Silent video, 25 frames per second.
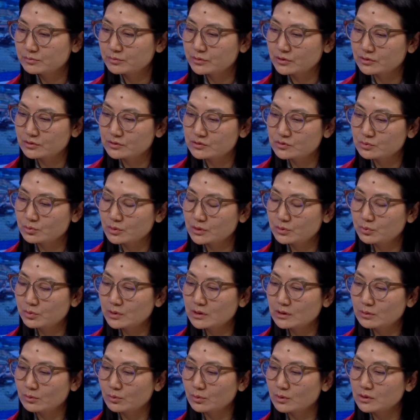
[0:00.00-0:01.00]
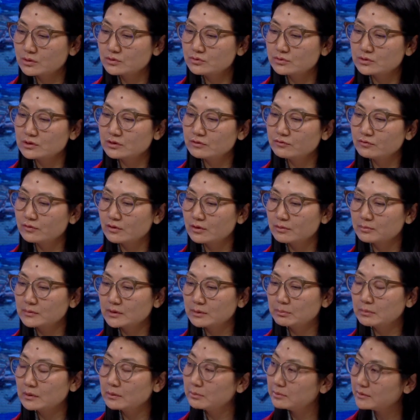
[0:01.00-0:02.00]
because what we want to inform
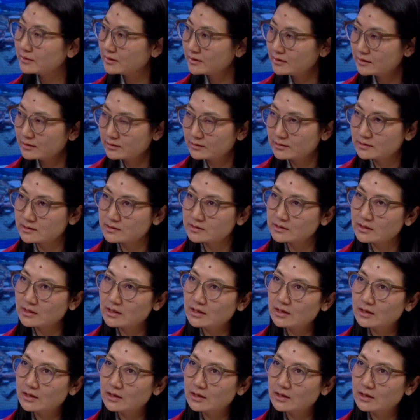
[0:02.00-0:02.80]
the public here is,